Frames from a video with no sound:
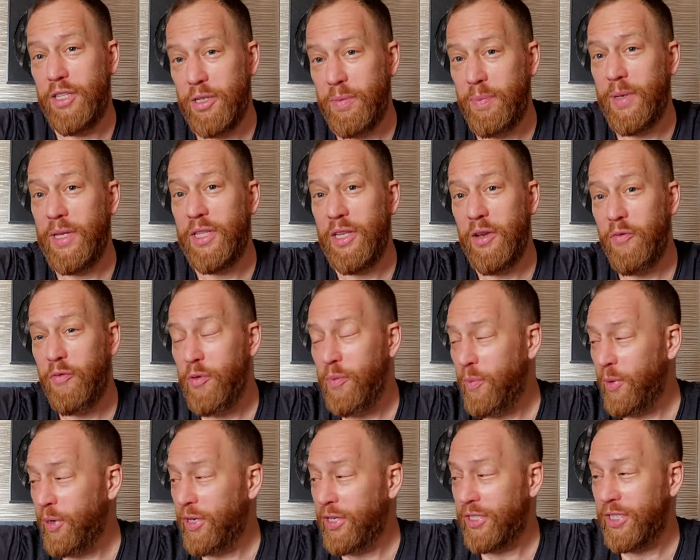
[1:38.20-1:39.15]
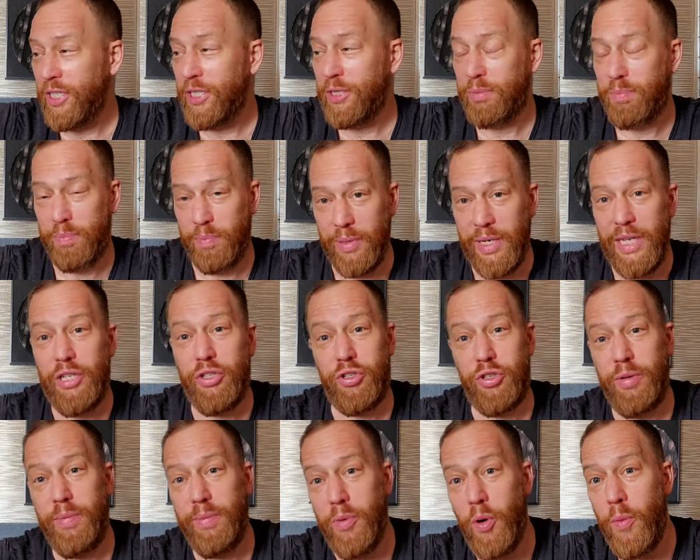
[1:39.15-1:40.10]
is a bit different because he's
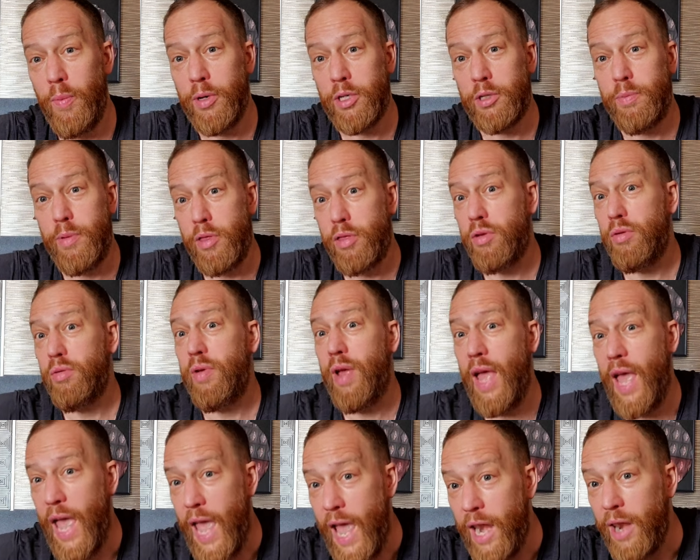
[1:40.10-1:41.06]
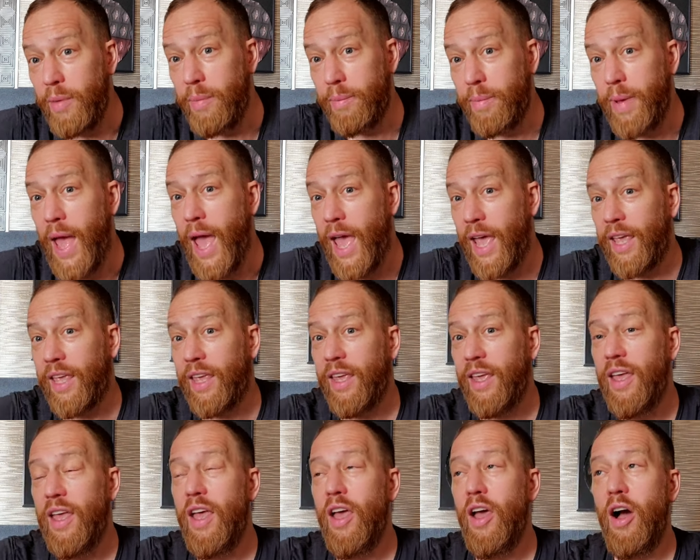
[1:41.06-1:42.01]
literally almost been through hell and back.
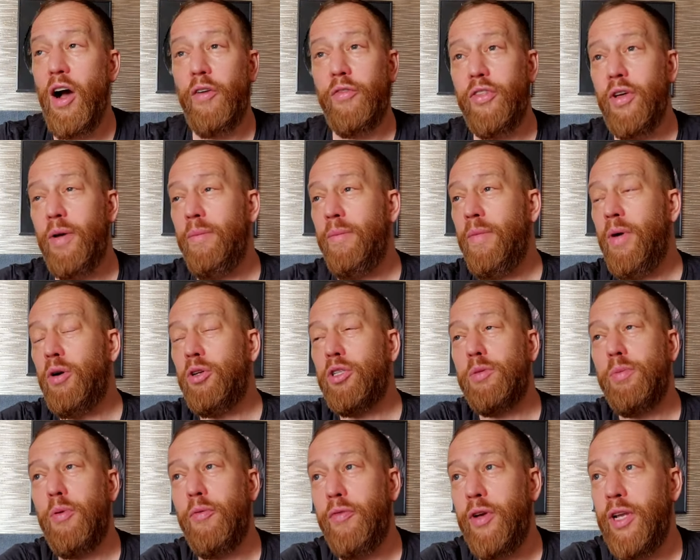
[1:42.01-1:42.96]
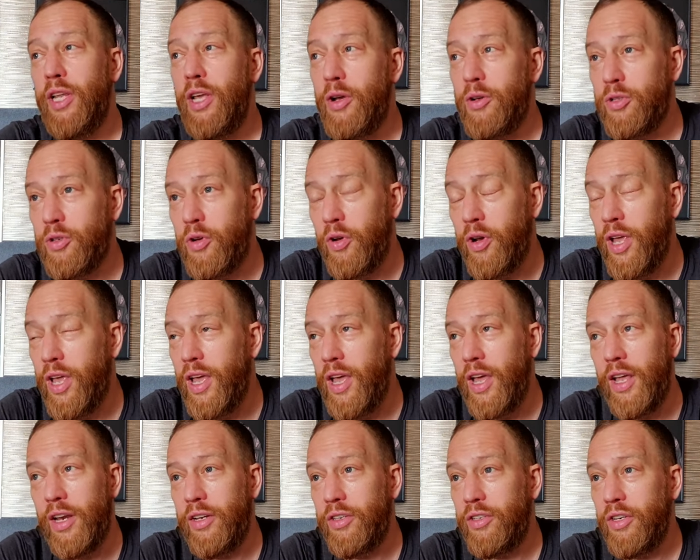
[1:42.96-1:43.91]
I've done multiple videos on it,
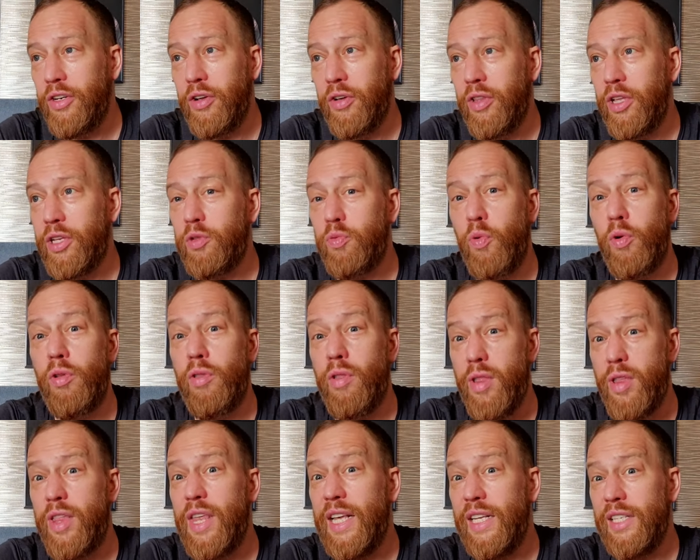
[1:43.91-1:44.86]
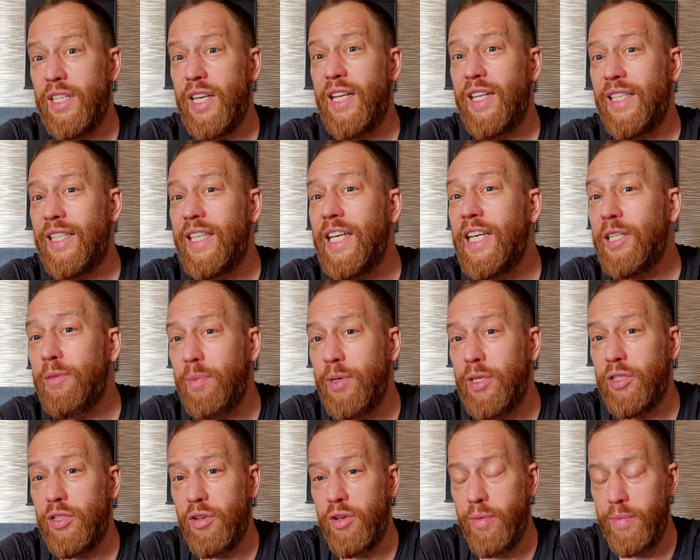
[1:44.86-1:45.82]
and you know that's one of the things that endears me
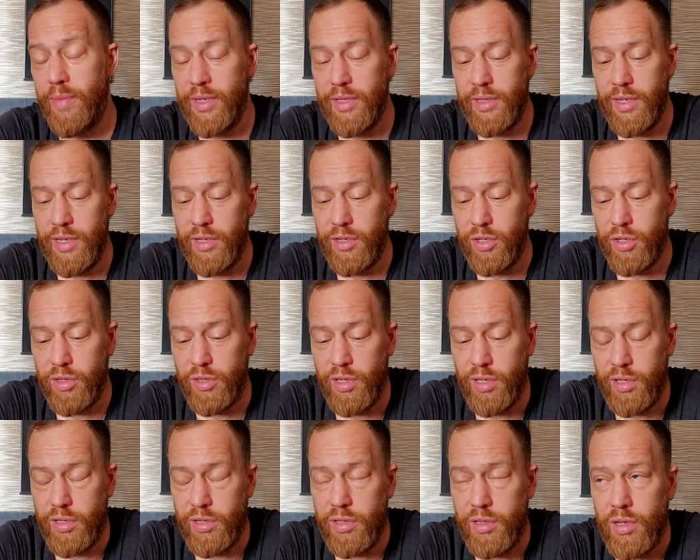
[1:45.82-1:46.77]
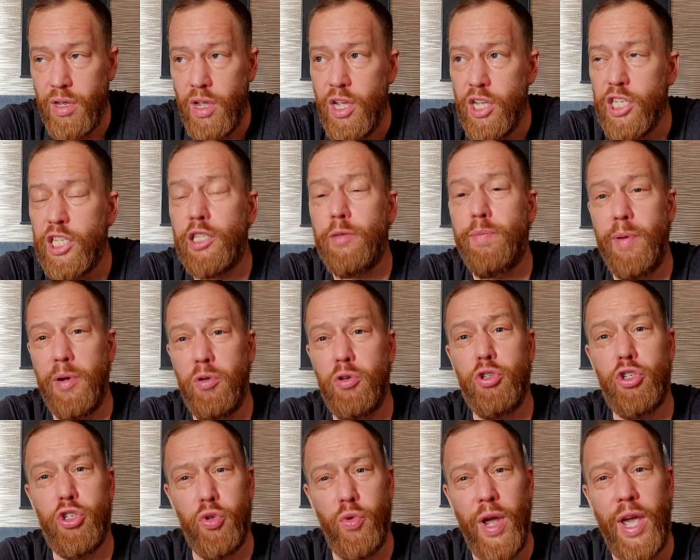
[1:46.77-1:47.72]
to him is, is just his
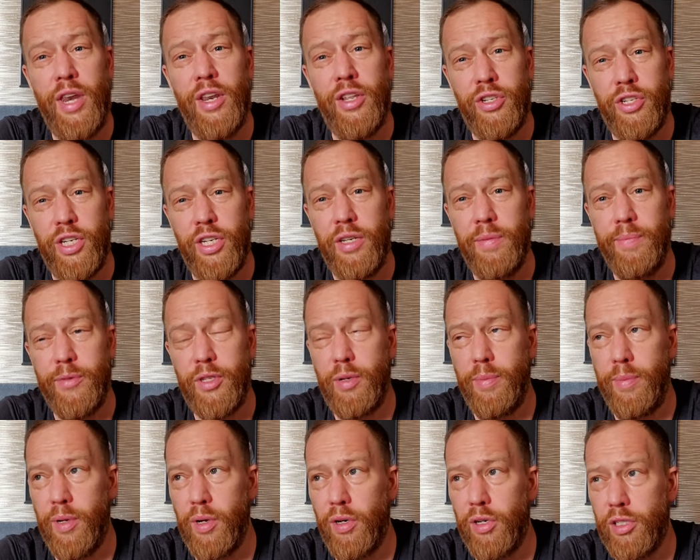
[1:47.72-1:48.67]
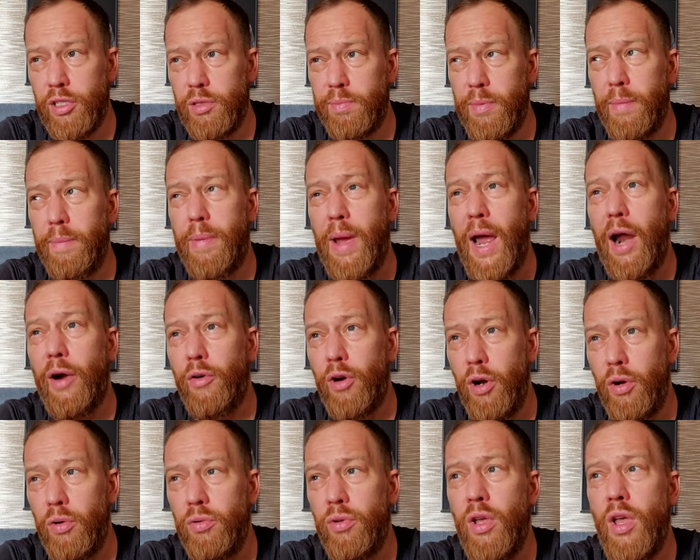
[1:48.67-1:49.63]
spiritual energy, to be honest. But
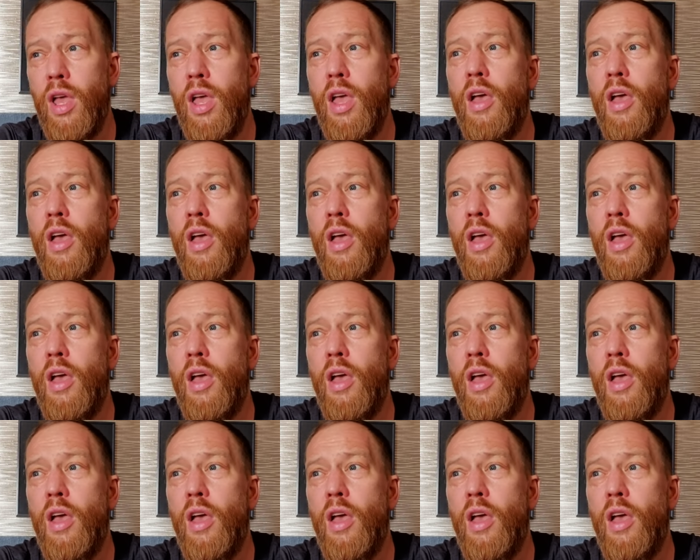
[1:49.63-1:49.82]
Paro,